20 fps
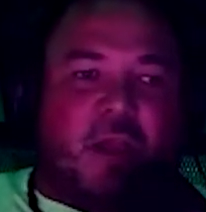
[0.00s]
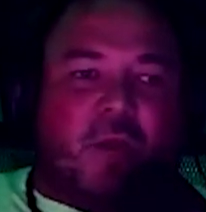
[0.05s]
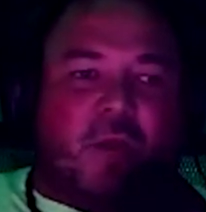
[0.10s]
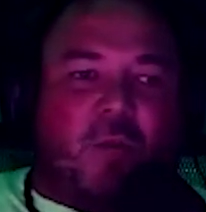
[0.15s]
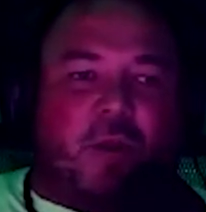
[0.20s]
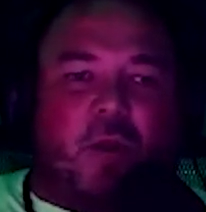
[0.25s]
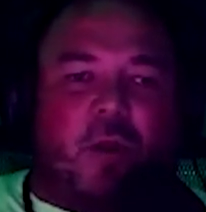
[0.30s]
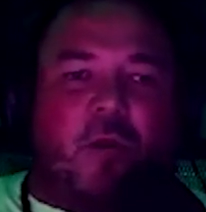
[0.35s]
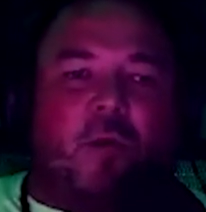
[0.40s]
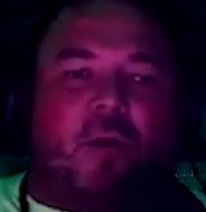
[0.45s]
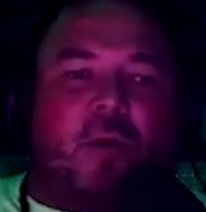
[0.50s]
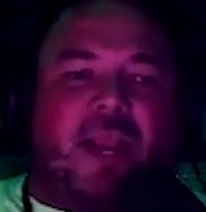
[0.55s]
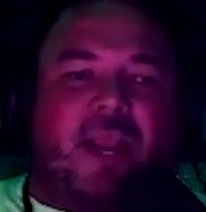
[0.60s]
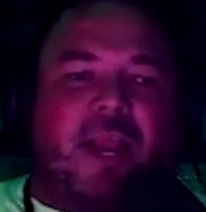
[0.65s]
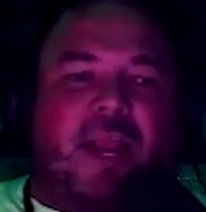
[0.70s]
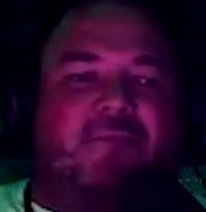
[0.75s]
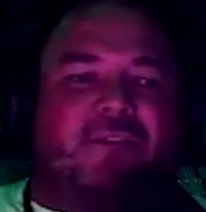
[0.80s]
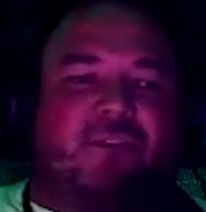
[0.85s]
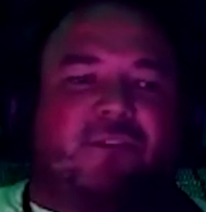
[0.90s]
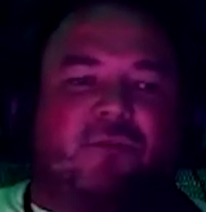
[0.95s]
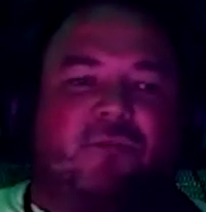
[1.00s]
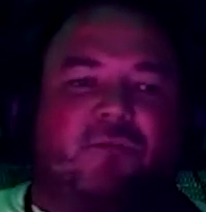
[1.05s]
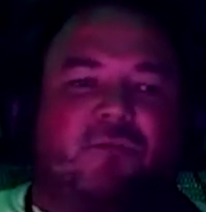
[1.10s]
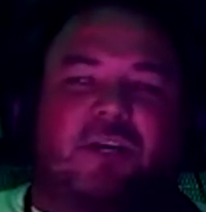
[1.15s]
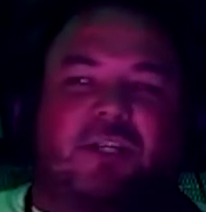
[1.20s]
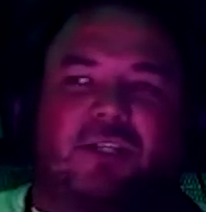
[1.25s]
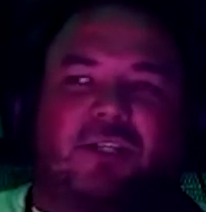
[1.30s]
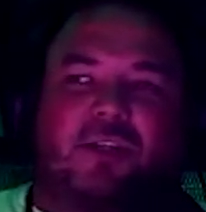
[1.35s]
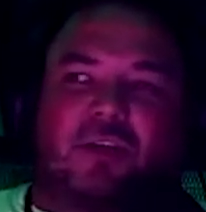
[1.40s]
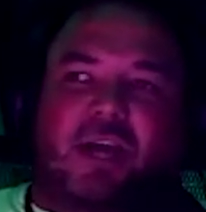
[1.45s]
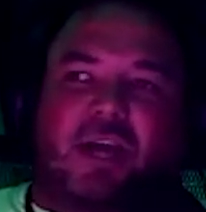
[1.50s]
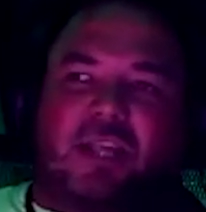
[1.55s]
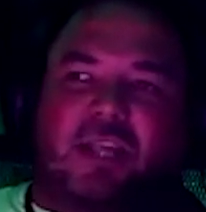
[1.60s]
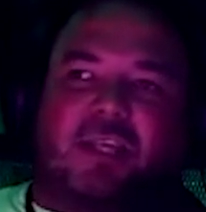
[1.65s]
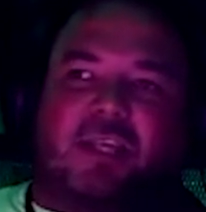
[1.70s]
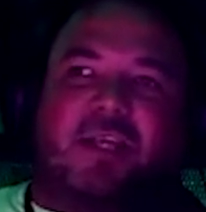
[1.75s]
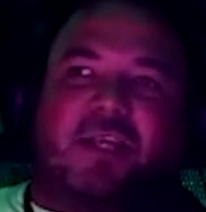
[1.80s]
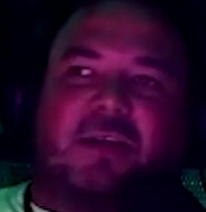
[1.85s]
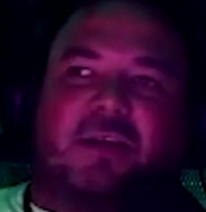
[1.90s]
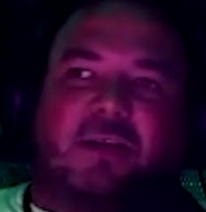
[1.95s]
We only have so much. So I
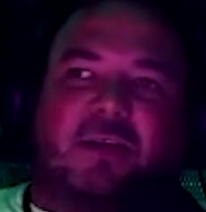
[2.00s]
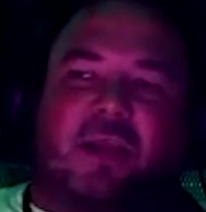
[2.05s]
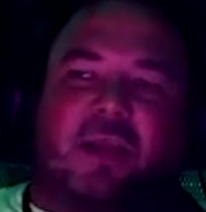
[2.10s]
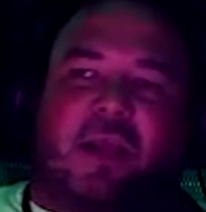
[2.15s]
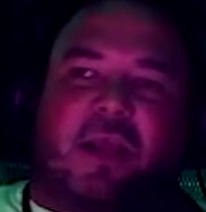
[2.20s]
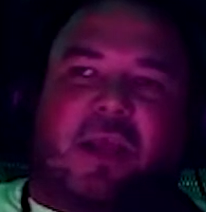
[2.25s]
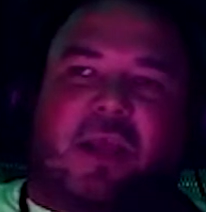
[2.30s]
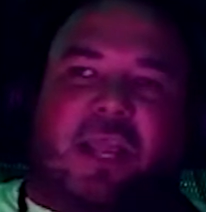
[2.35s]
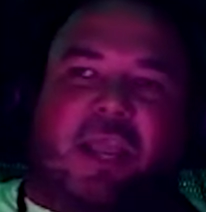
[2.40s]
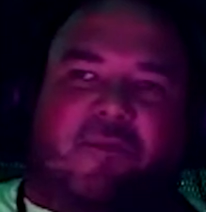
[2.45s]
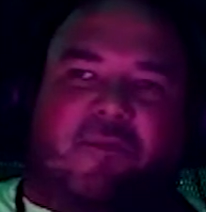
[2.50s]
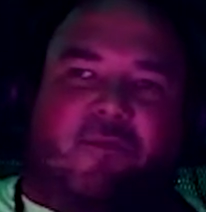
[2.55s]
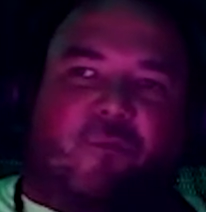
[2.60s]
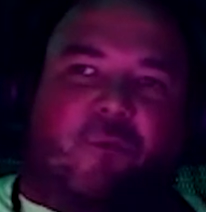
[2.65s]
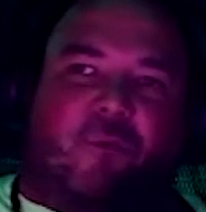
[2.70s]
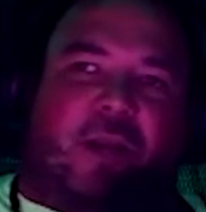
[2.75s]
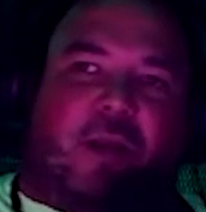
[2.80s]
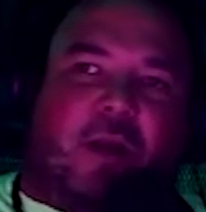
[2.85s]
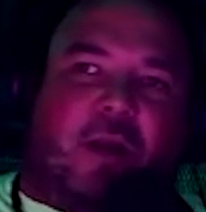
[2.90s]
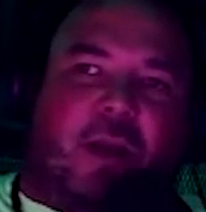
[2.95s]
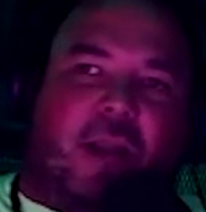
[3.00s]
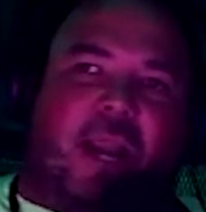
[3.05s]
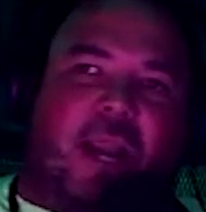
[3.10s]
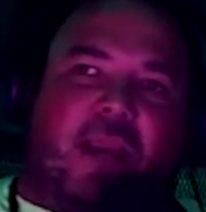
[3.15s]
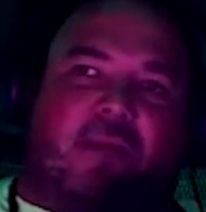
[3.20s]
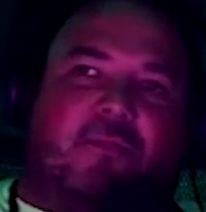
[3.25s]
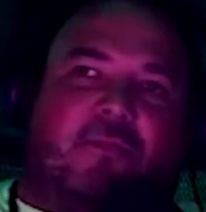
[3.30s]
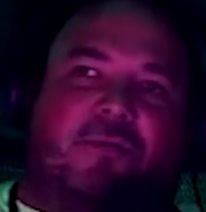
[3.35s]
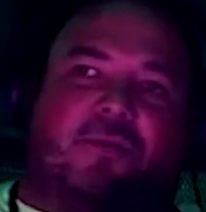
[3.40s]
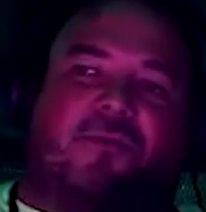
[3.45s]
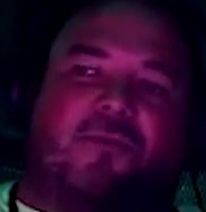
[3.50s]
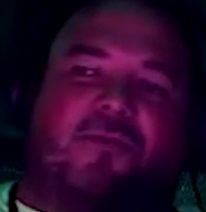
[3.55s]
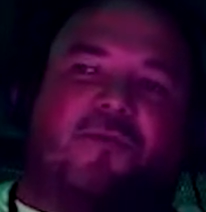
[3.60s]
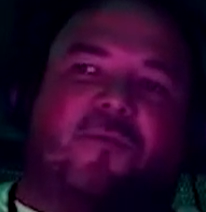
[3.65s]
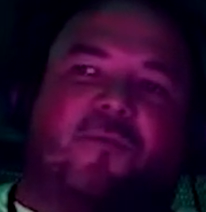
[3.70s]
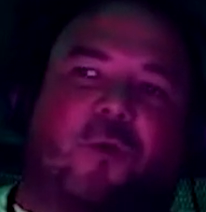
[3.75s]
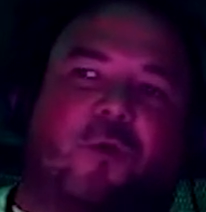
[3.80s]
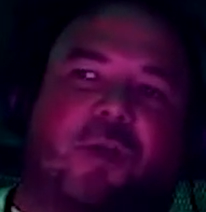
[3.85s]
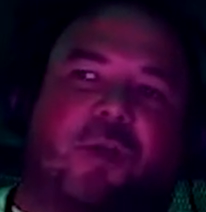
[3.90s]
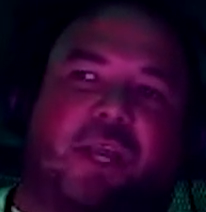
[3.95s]
think if we are able to
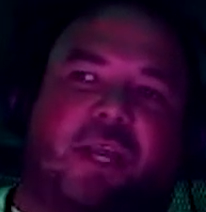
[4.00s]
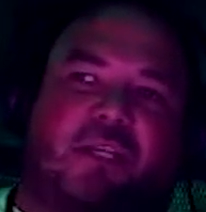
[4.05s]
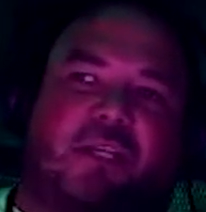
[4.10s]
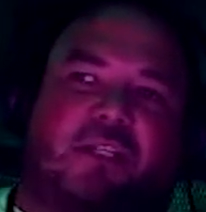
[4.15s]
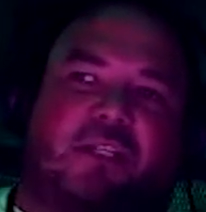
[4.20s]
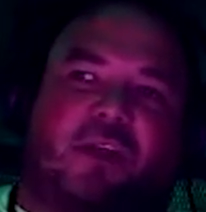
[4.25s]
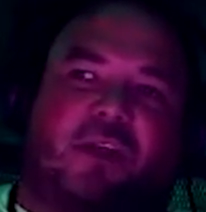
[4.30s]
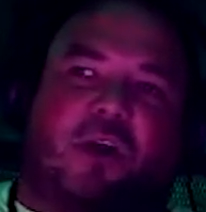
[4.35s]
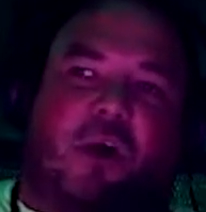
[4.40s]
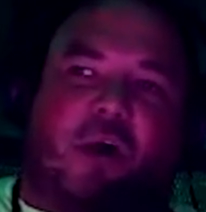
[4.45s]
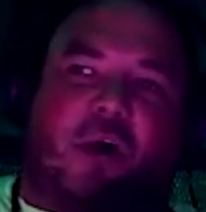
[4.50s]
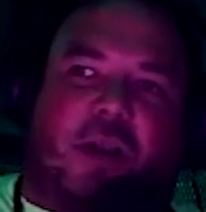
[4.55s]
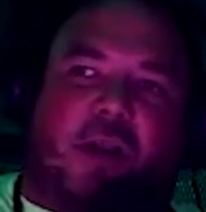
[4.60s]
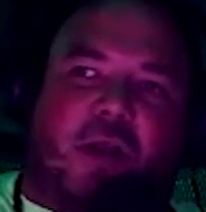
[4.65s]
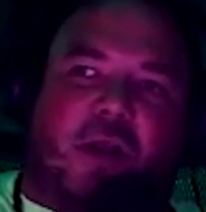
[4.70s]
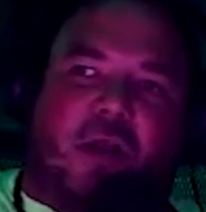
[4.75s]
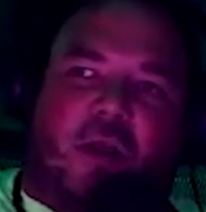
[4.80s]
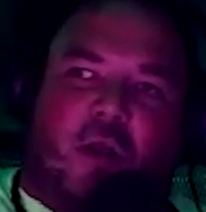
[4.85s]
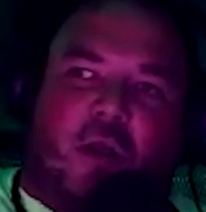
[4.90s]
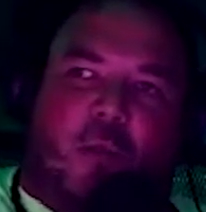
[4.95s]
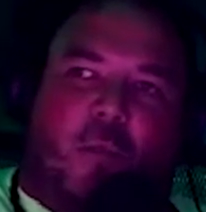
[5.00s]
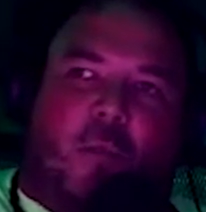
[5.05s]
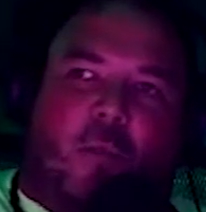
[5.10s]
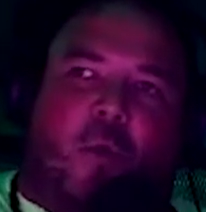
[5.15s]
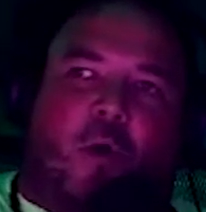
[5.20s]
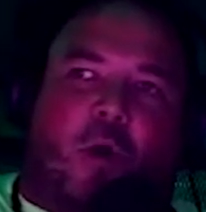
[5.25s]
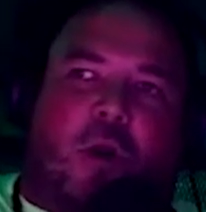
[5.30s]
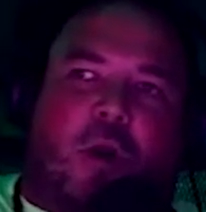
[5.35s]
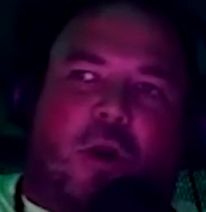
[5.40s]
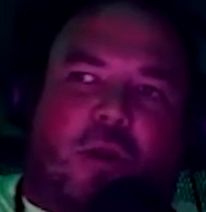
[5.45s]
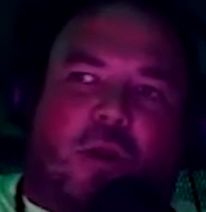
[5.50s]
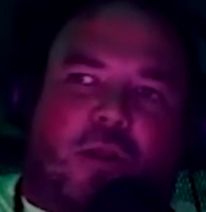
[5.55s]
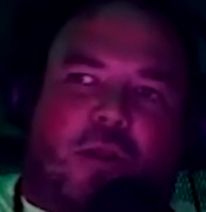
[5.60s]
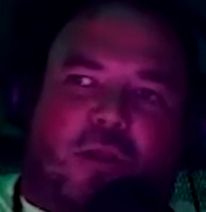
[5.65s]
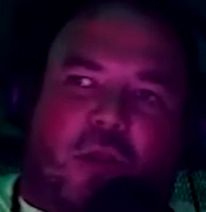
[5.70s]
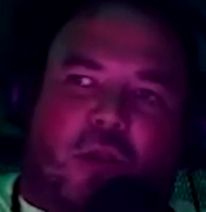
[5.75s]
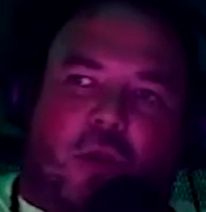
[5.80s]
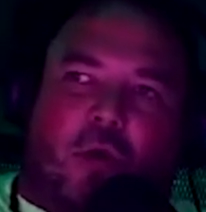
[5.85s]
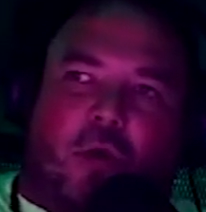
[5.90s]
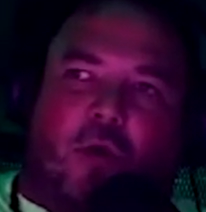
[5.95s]
focus on more
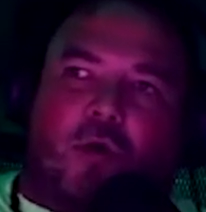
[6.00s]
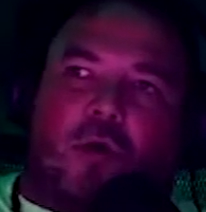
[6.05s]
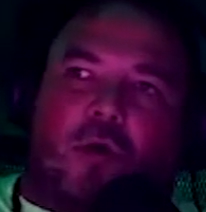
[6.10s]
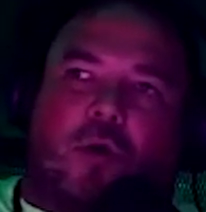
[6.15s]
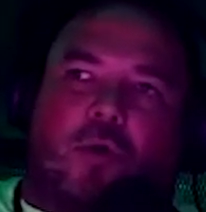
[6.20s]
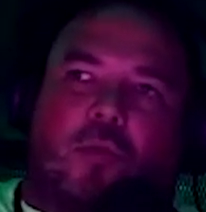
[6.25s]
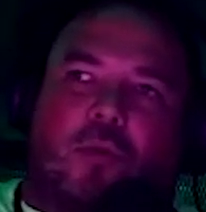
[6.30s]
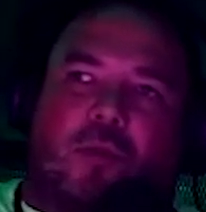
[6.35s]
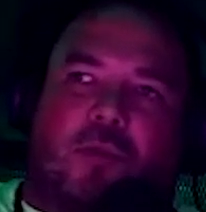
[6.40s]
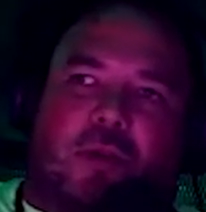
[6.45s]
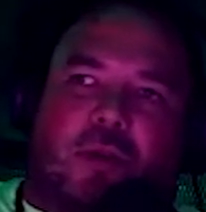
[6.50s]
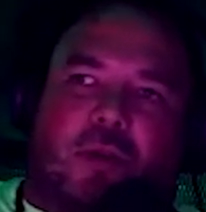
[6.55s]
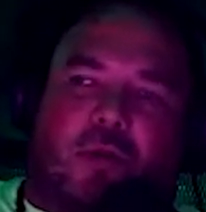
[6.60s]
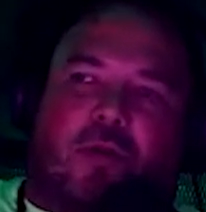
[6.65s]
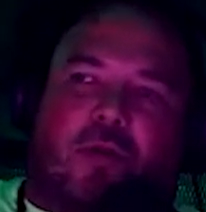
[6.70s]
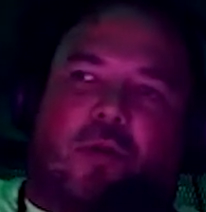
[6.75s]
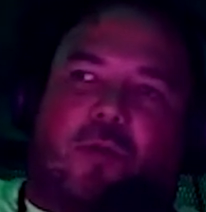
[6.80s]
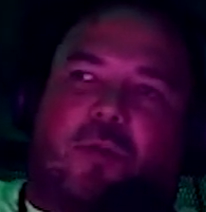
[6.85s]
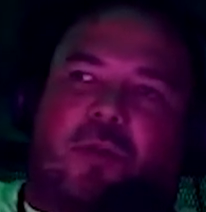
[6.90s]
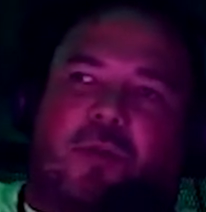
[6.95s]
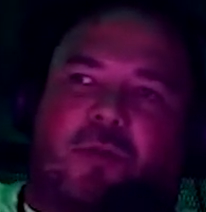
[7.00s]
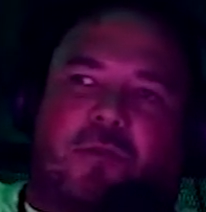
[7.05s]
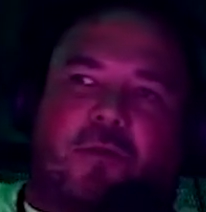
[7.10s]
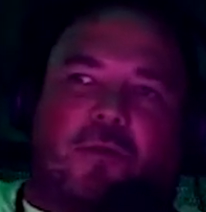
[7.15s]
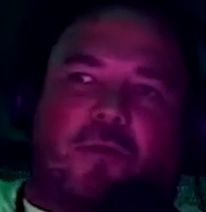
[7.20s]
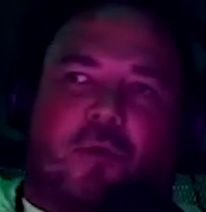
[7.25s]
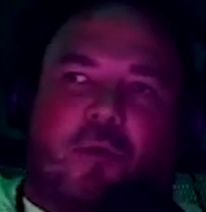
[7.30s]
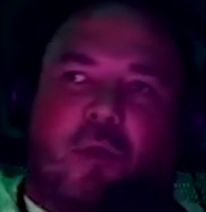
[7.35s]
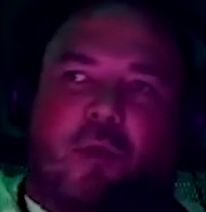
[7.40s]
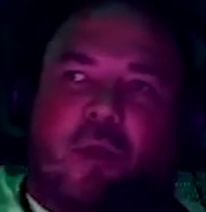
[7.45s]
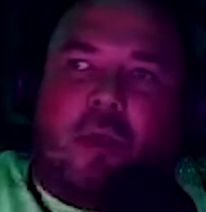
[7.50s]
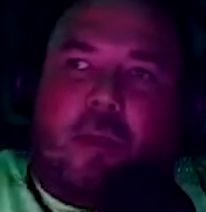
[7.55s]
the local people,